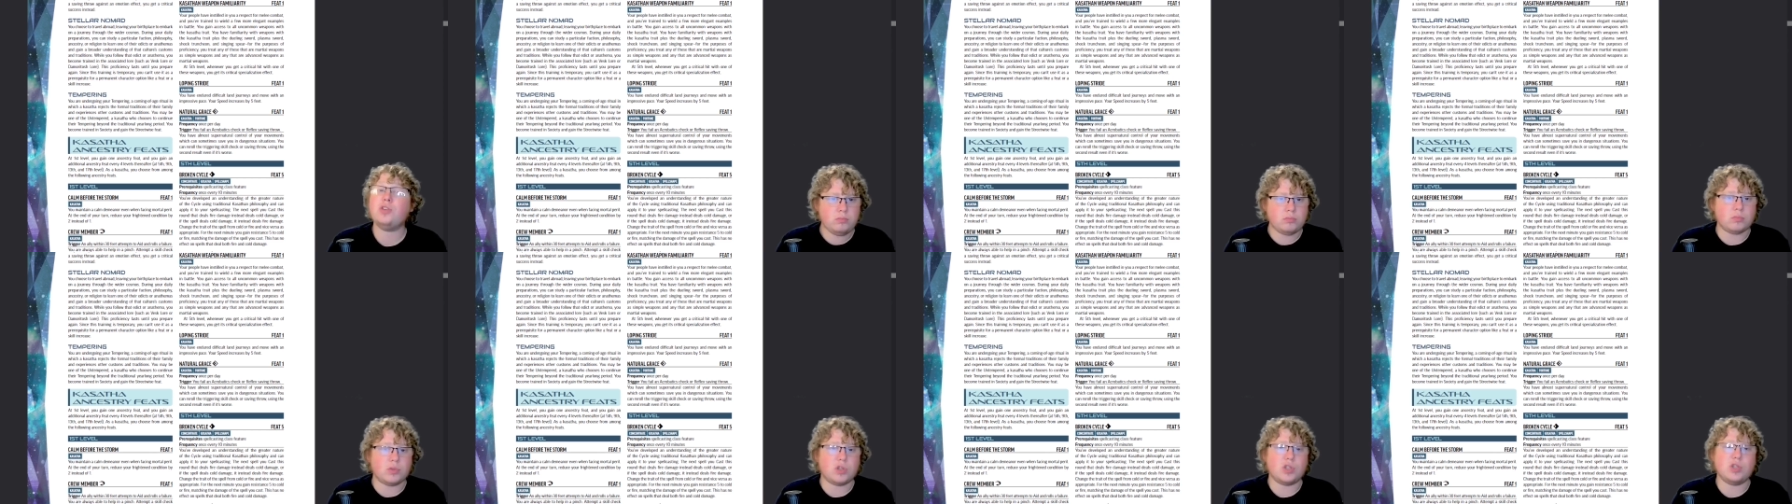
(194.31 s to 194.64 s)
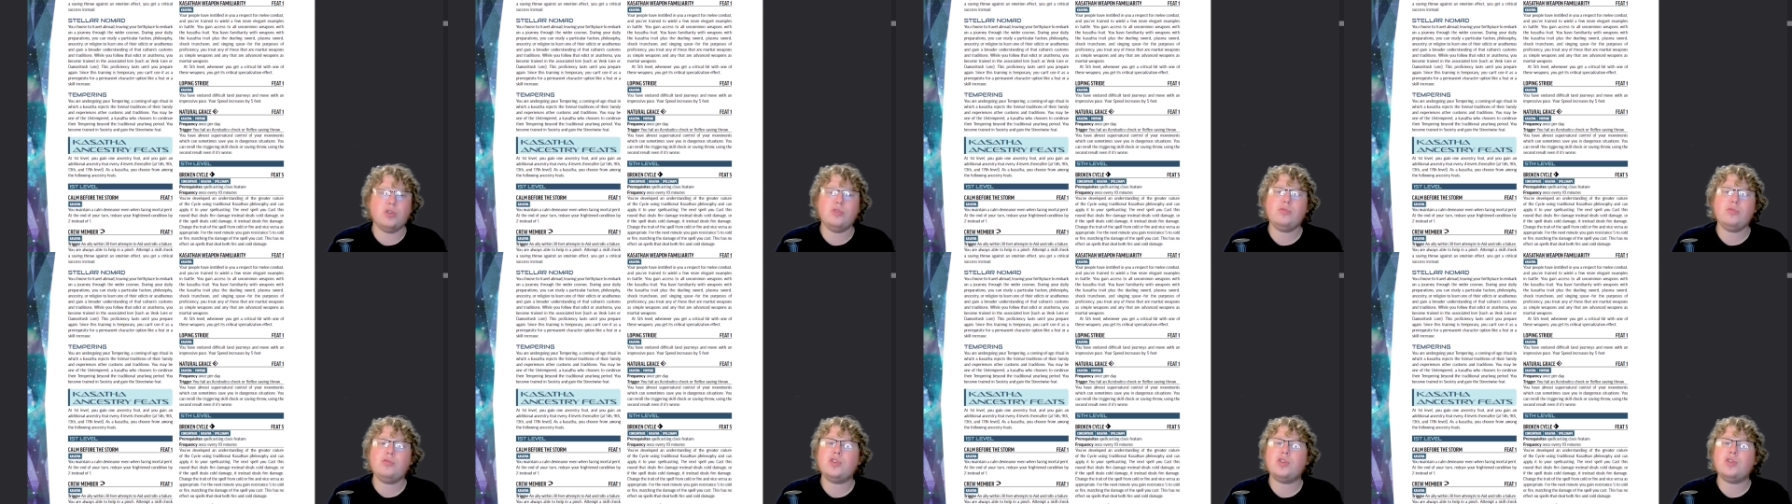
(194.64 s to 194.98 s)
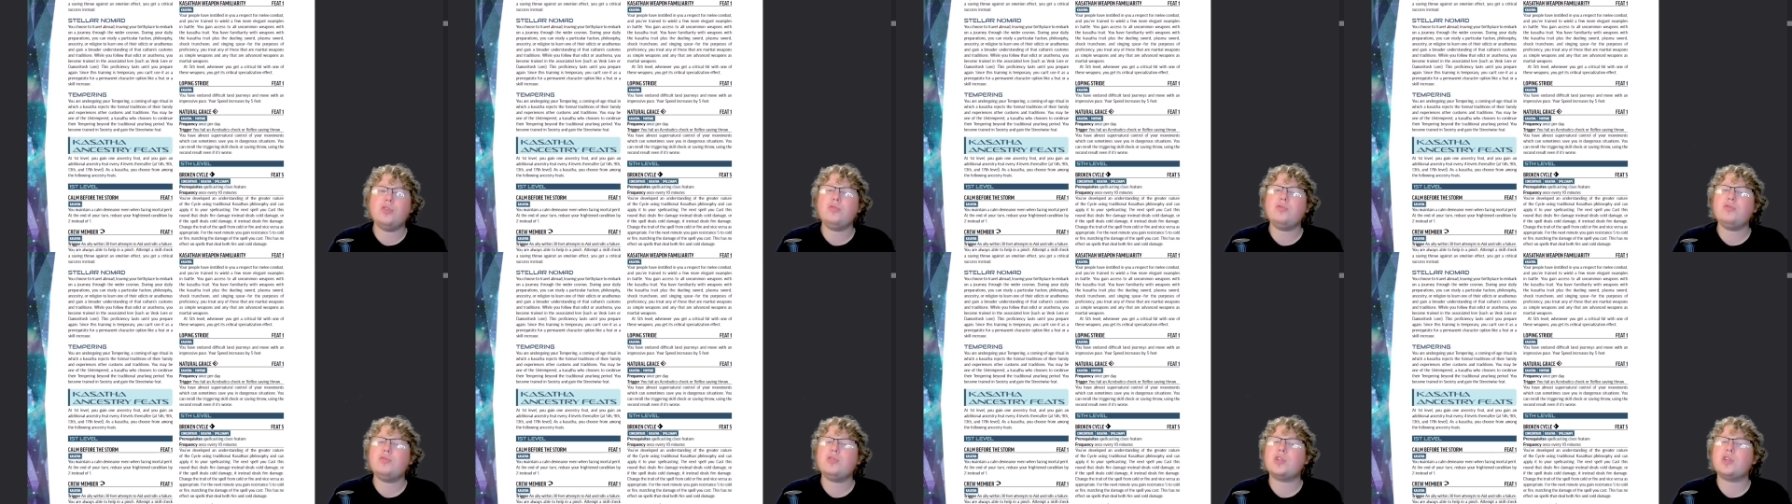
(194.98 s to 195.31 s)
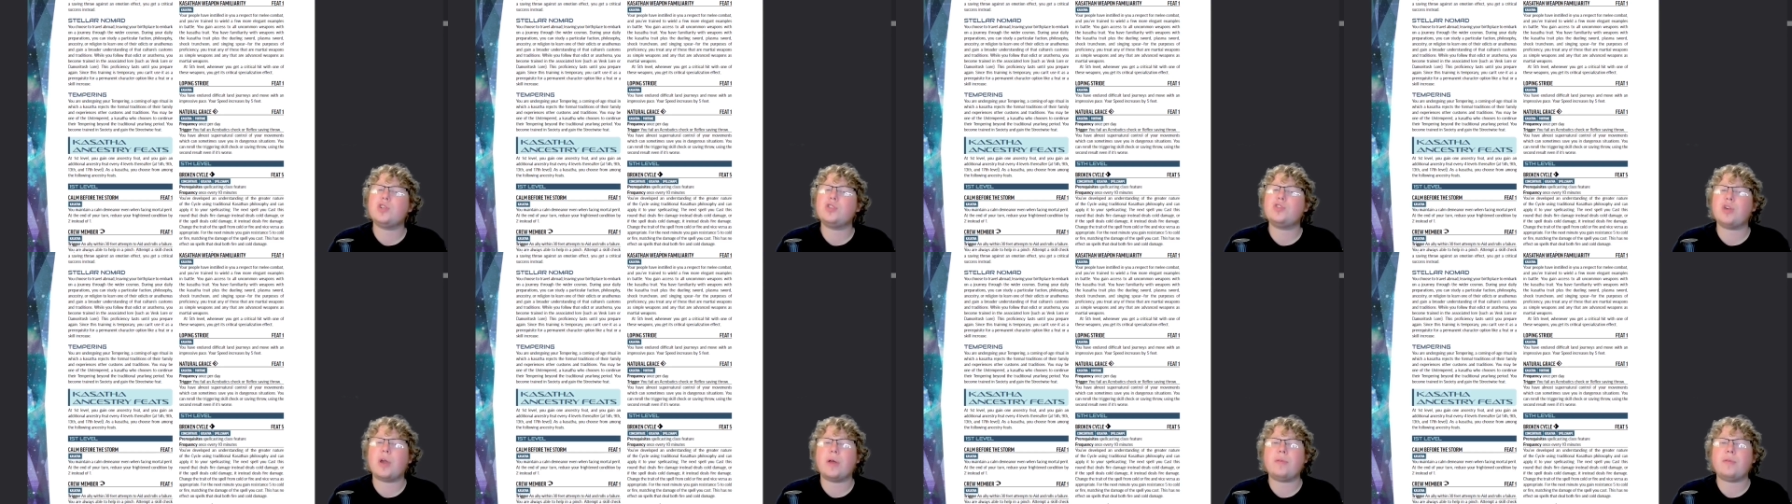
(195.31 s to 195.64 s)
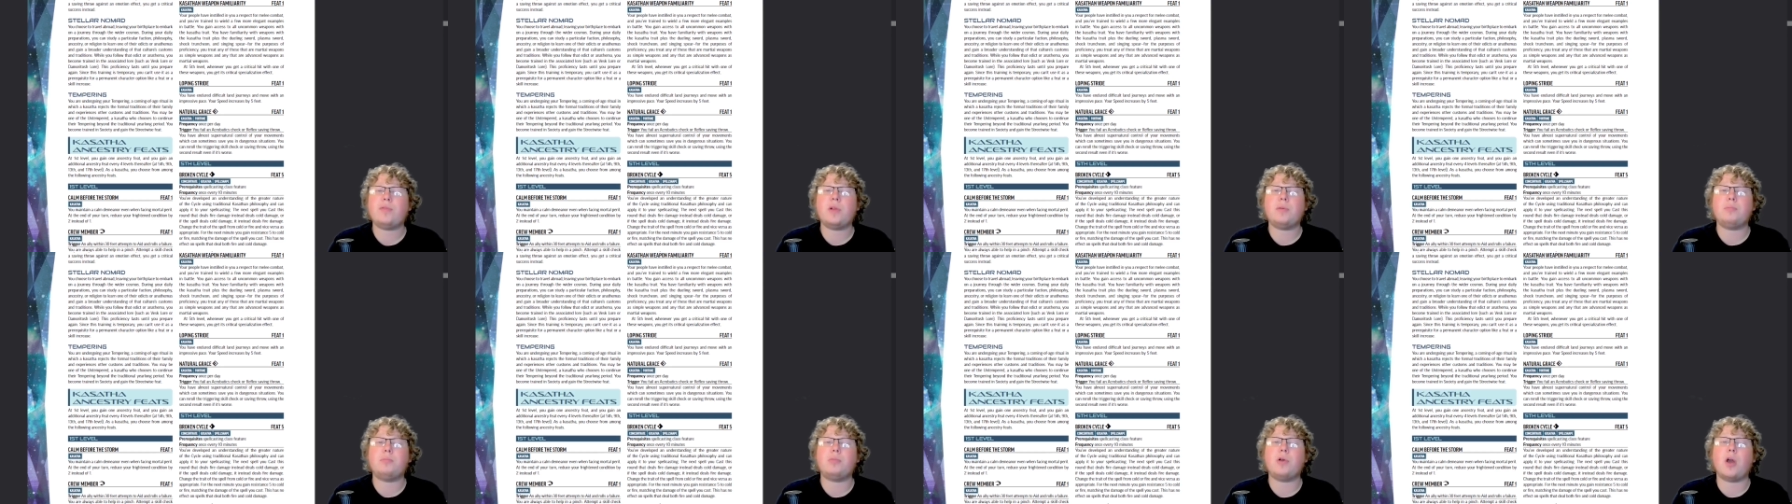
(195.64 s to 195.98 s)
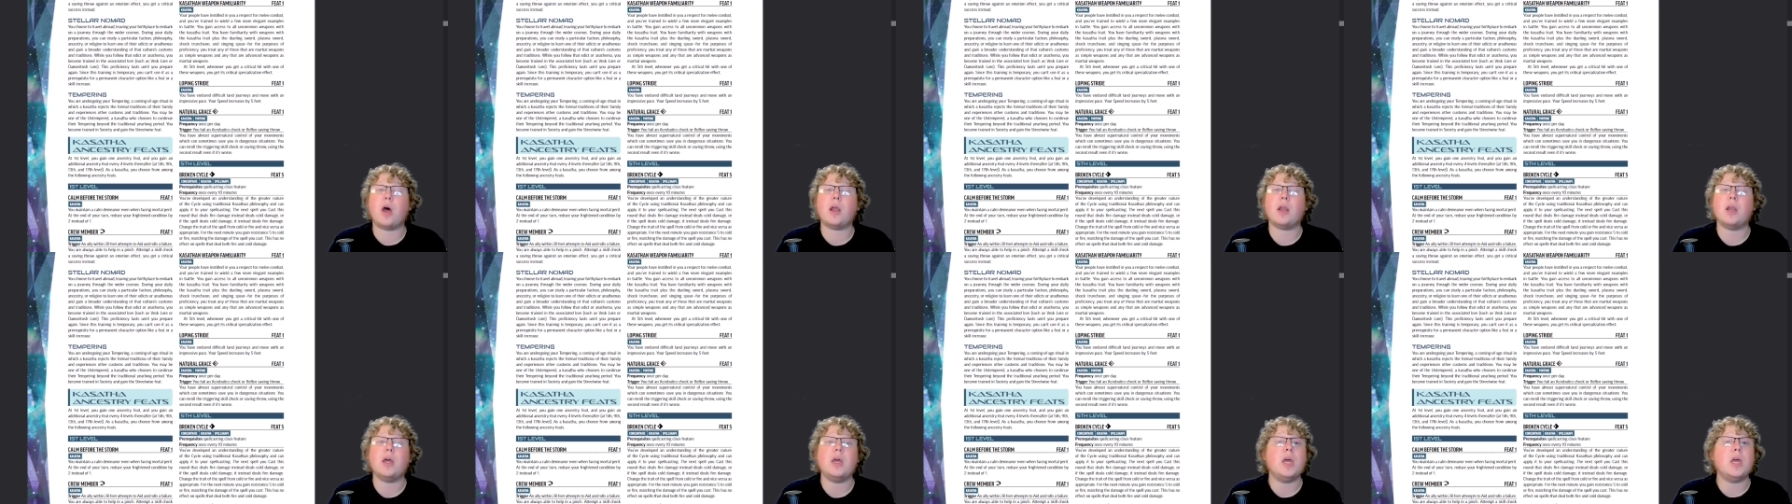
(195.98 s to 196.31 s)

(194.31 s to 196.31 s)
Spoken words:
You choose to travel abroad,